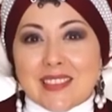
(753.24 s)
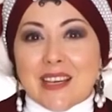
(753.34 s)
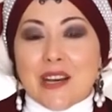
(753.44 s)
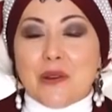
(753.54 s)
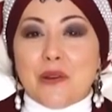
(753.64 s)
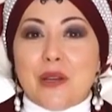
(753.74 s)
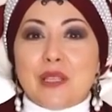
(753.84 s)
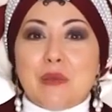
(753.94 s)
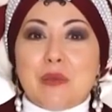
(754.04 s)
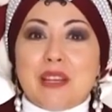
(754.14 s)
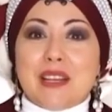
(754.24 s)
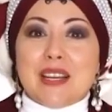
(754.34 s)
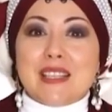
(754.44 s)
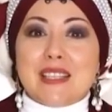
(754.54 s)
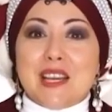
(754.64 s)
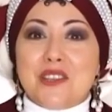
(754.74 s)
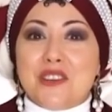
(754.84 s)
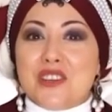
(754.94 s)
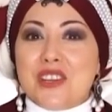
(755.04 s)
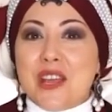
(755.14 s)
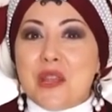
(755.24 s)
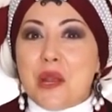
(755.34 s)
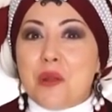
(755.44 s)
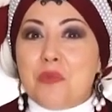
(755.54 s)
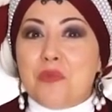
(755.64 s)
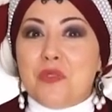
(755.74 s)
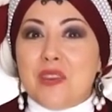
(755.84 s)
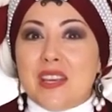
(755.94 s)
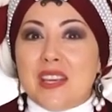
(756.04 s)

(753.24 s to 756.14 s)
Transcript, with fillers: Your heart overflows